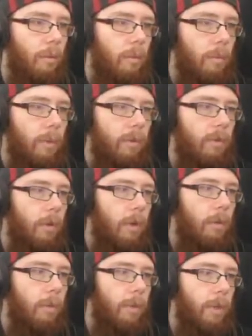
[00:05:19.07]
What's
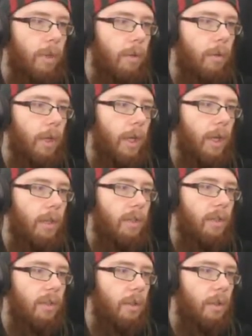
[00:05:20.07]
wrong with you
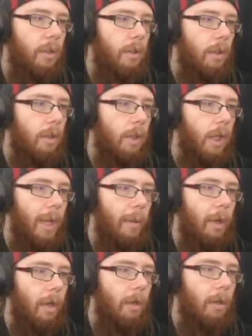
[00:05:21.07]
guys? Come
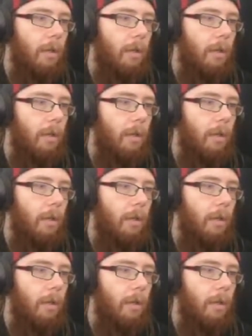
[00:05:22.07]
on.